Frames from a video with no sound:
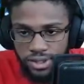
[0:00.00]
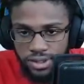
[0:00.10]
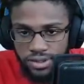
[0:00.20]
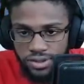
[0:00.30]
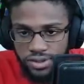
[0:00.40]

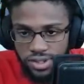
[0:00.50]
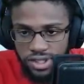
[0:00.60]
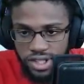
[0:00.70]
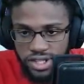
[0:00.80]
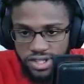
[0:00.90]
So there
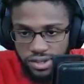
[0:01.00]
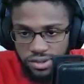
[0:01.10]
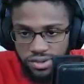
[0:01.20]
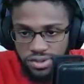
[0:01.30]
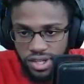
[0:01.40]
you guys go.
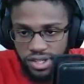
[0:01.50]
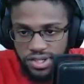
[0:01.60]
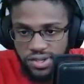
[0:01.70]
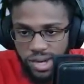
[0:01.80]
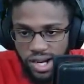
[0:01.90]

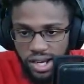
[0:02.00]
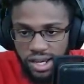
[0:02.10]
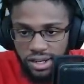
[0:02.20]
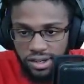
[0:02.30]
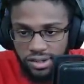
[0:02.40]
There's
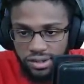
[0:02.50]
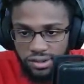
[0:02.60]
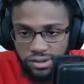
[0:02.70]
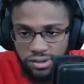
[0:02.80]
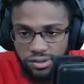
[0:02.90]
my
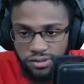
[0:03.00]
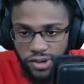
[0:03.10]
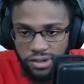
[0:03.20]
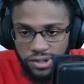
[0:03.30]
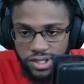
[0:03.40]

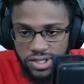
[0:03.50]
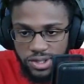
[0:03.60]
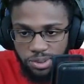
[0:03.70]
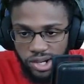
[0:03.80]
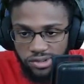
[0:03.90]
favorite
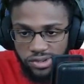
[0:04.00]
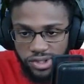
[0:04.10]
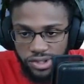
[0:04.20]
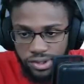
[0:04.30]
spot for you.